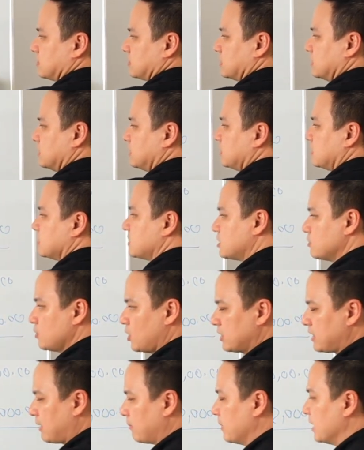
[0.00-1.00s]
Right?
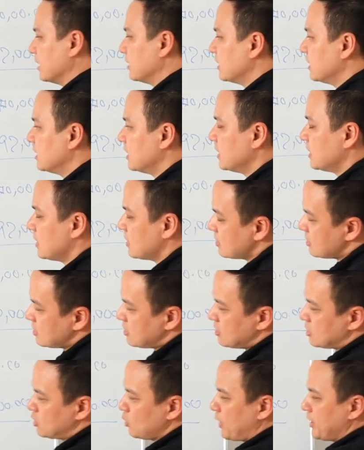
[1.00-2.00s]
Small number.
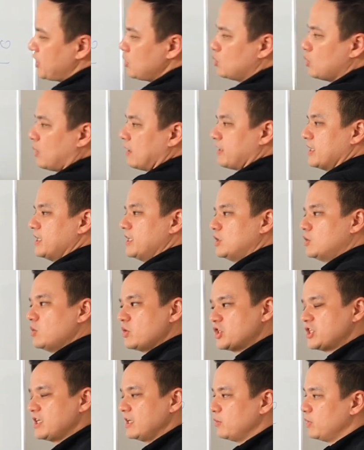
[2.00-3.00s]
So when you go out and
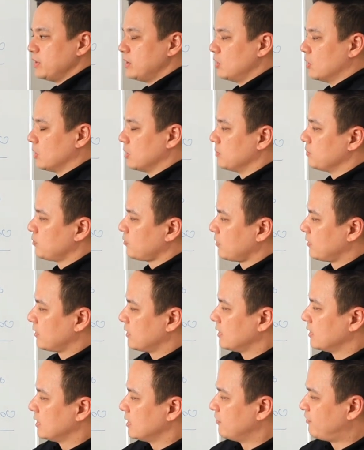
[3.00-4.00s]
negotiate with your
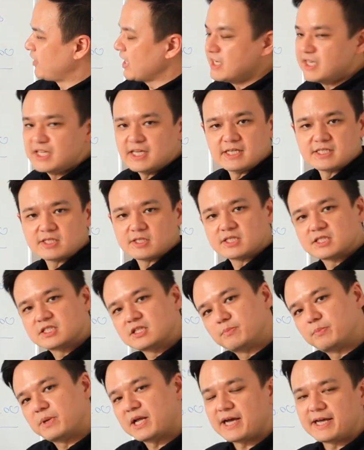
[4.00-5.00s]
vendors,
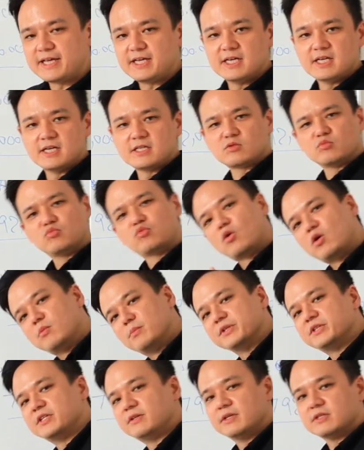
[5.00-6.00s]
suppliers, raw
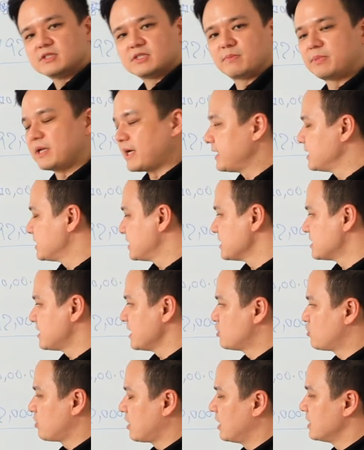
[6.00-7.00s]
material suppliers,
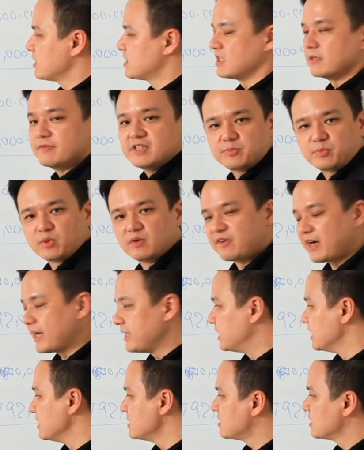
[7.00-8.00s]
etc., service
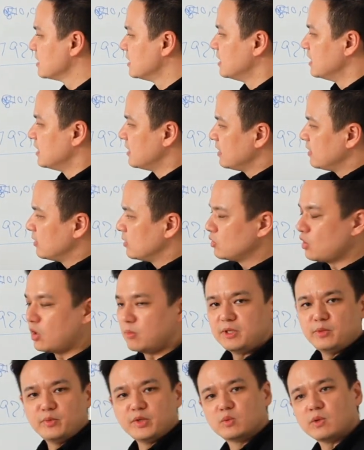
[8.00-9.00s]
providers,
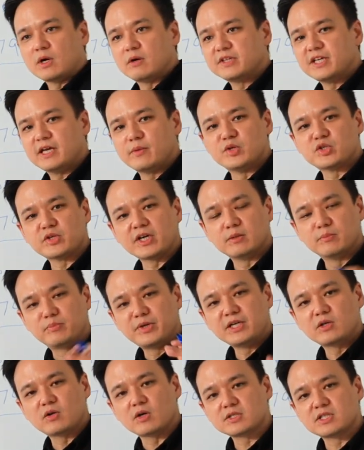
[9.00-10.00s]
normally we go out there and we try to
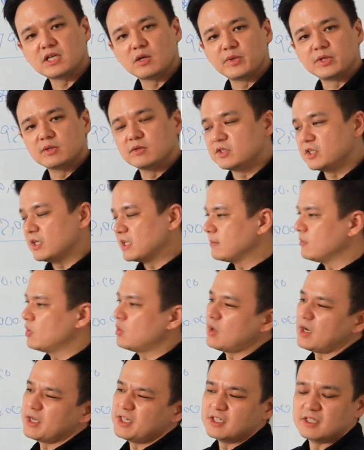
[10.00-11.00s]
bring costs down. We go and tell them,
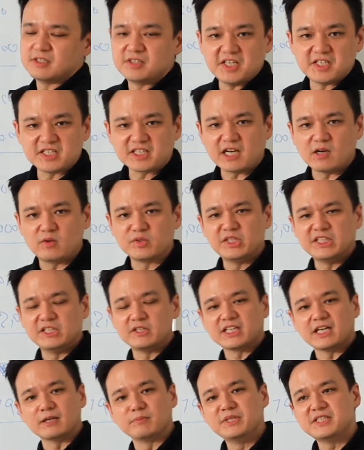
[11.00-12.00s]
oh, I need a discount. You
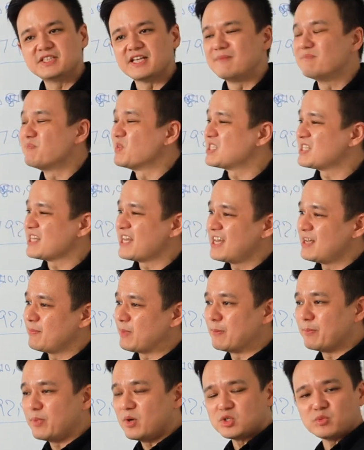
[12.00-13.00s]
need to cut me 10%.
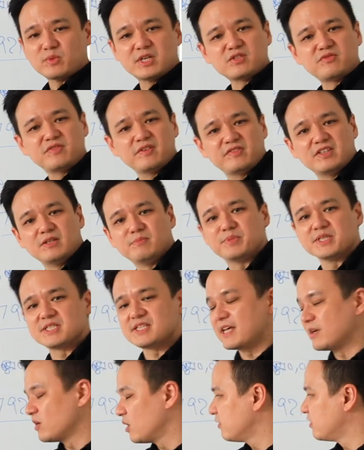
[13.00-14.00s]
My boss wants
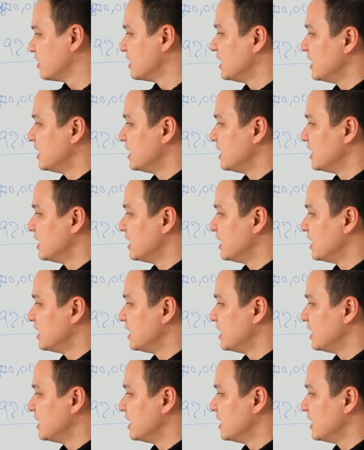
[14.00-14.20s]
15% off.